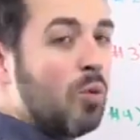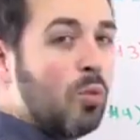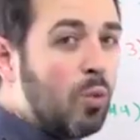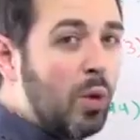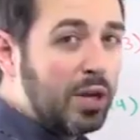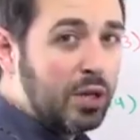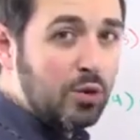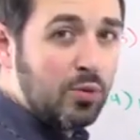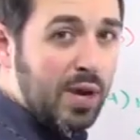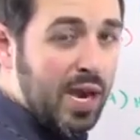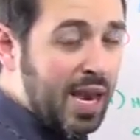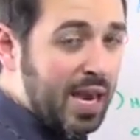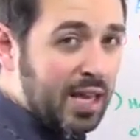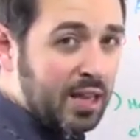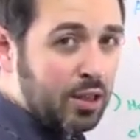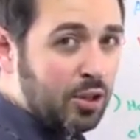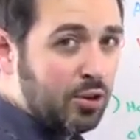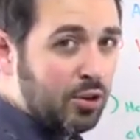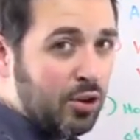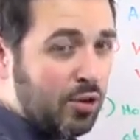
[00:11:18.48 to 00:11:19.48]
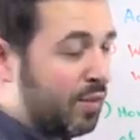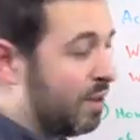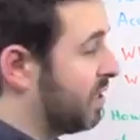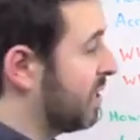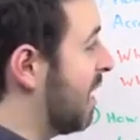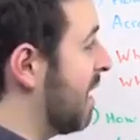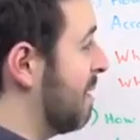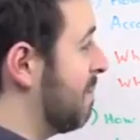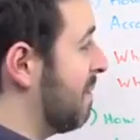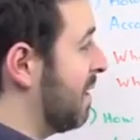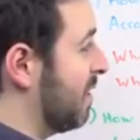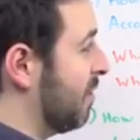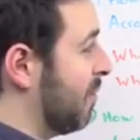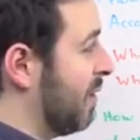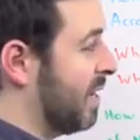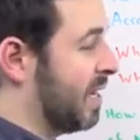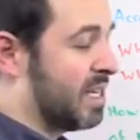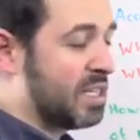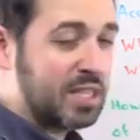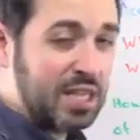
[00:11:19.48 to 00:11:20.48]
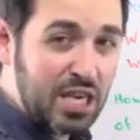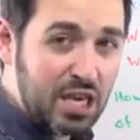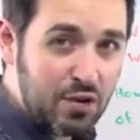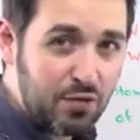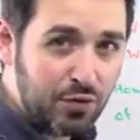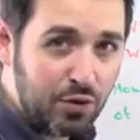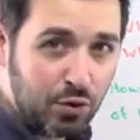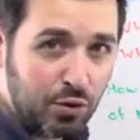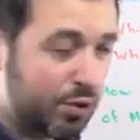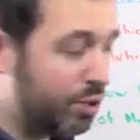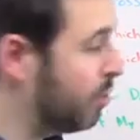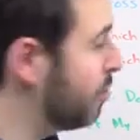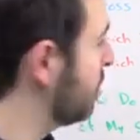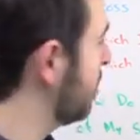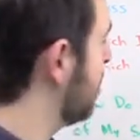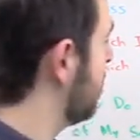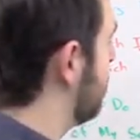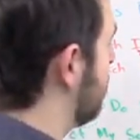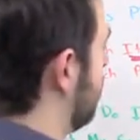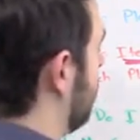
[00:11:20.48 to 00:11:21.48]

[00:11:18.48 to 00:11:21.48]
What you can learn over time, by the way, is if you're using a